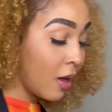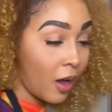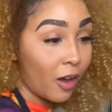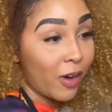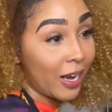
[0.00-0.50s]

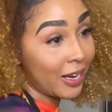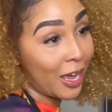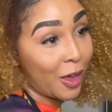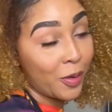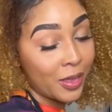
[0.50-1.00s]
All right,
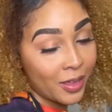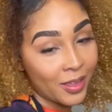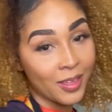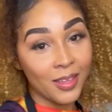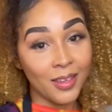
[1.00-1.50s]
now,
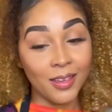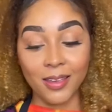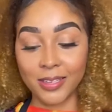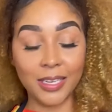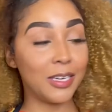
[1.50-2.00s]

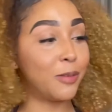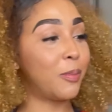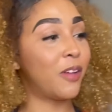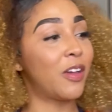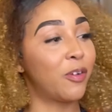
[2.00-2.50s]
it's getting to be
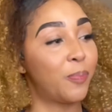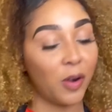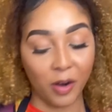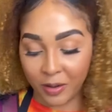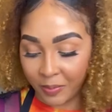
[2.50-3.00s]
my favorite
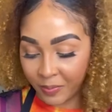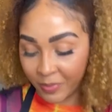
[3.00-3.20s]
part.